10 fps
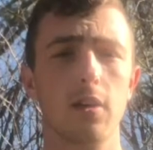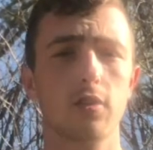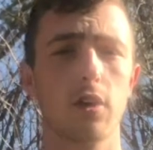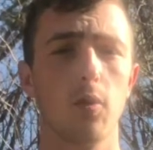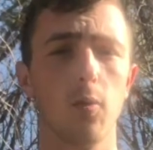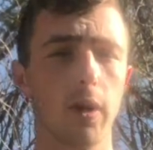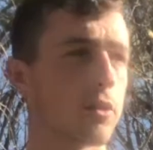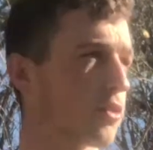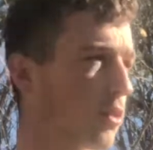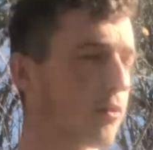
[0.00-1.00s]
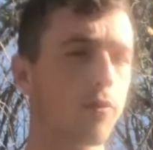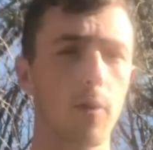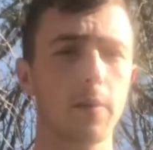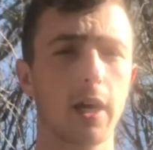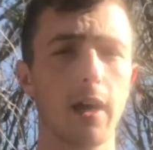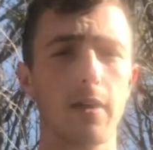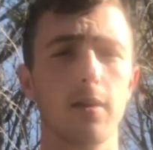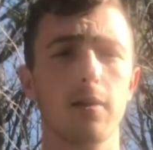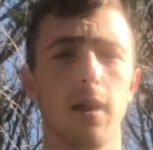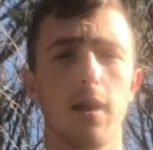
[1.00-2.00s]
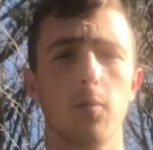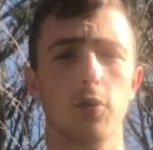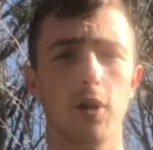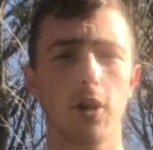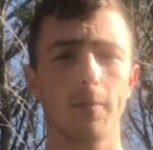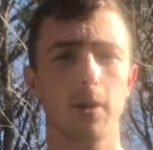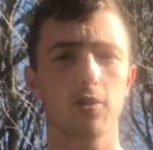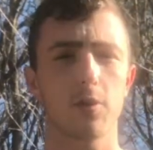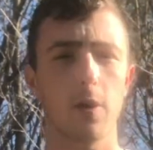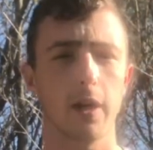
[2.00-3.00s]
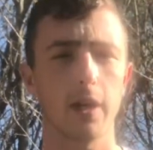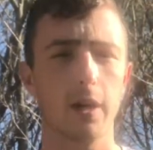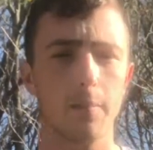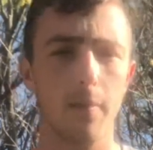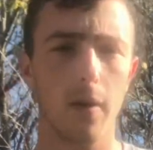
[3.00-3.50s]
So we're gonna screw the form together and then we'll talk about squaring it up.